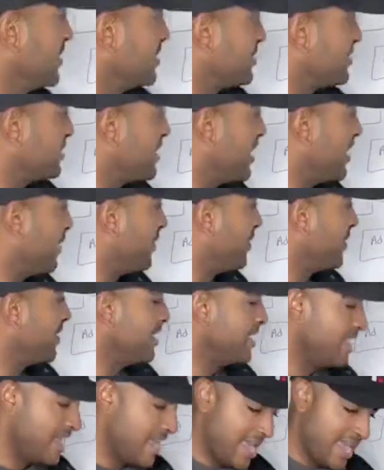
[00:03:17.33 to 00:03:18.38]
sell.
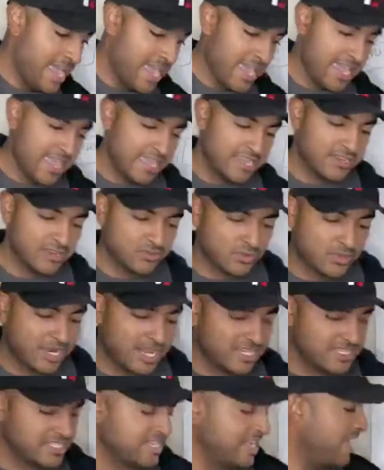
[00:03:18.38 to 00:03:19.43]
And when I
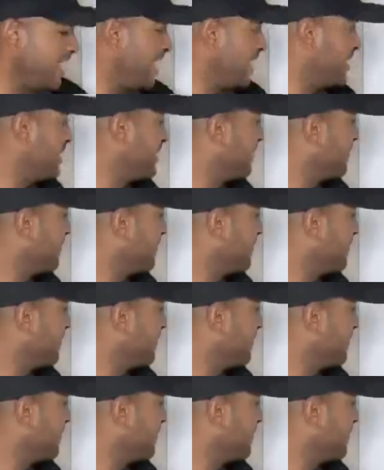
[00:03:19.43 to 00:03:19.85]
say